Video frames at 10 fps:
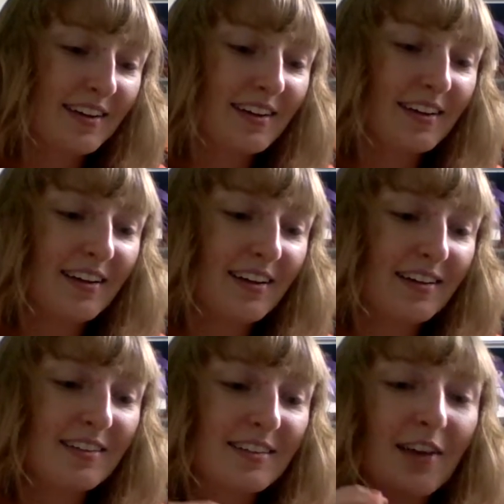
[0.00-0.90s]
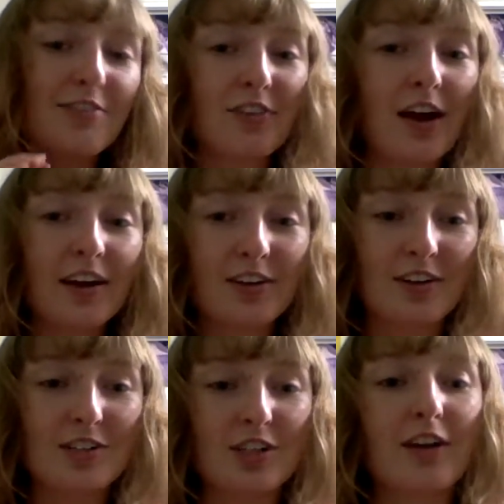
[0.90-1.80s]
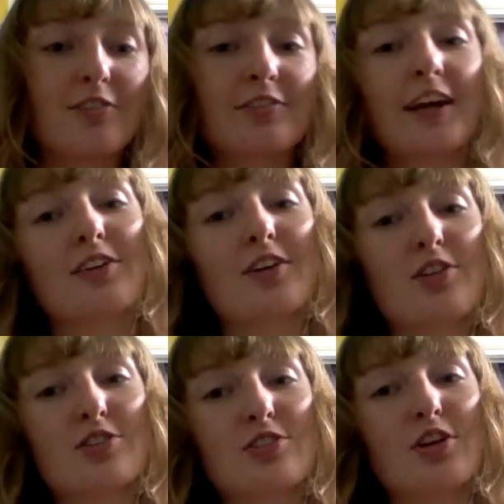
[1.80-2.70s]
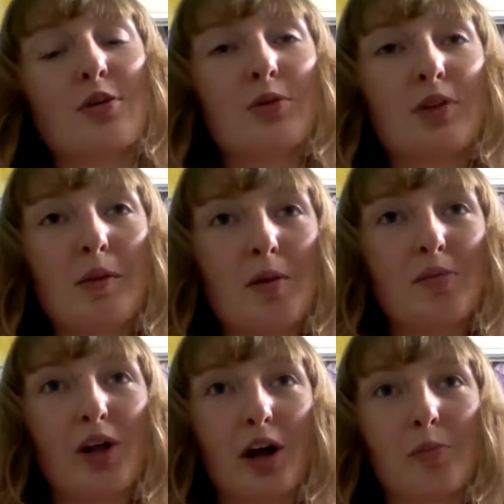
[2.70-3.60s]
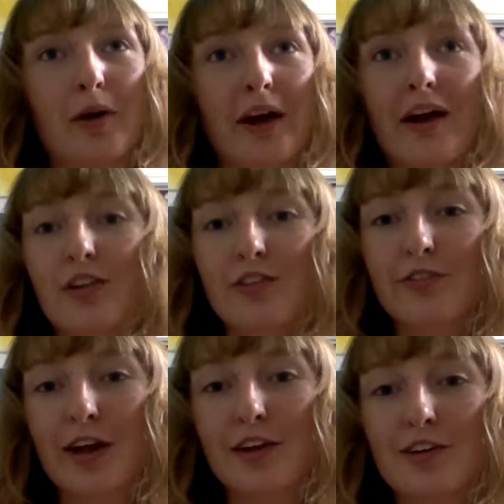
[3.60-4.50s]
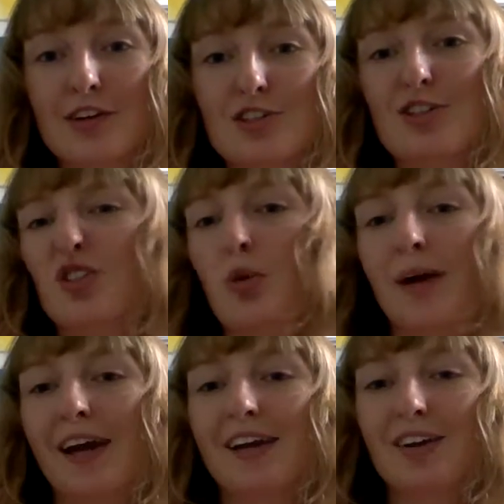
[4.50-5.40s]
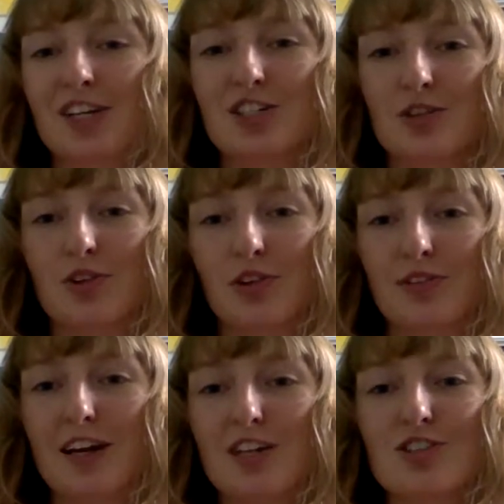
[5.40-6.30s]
it is a flying creature, and flying creatures can only be blocked by other flying creatures or by a creature with reach.